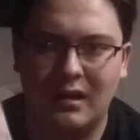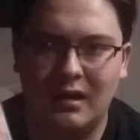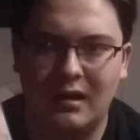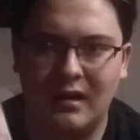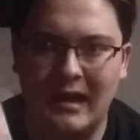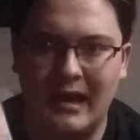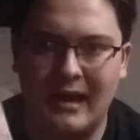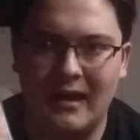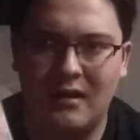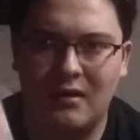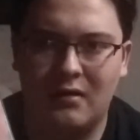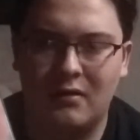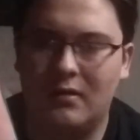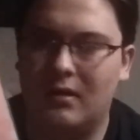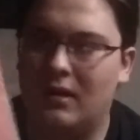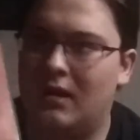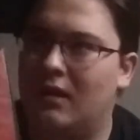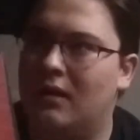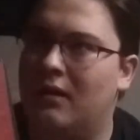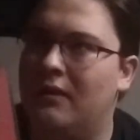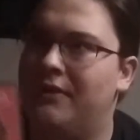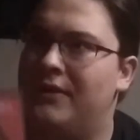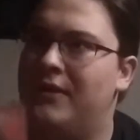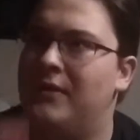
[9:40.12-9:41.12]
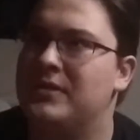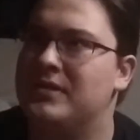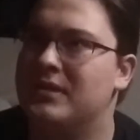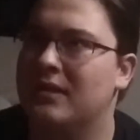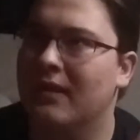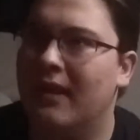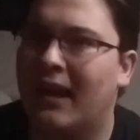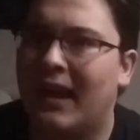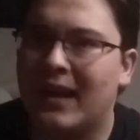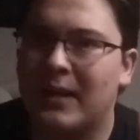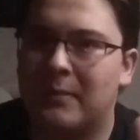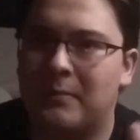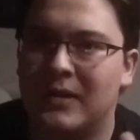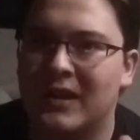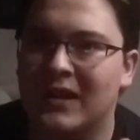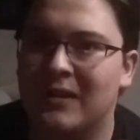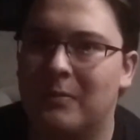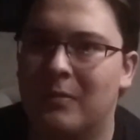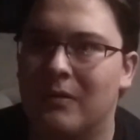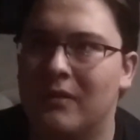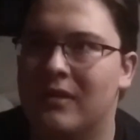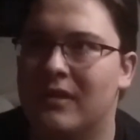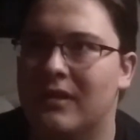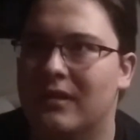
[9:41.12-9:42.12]
Now, there's a lot of
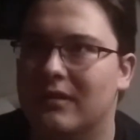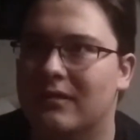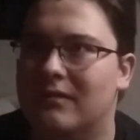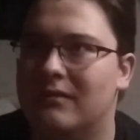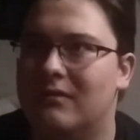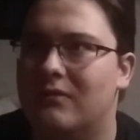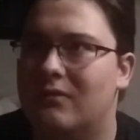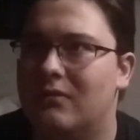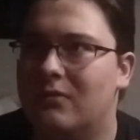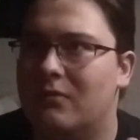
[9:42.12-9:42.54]
people that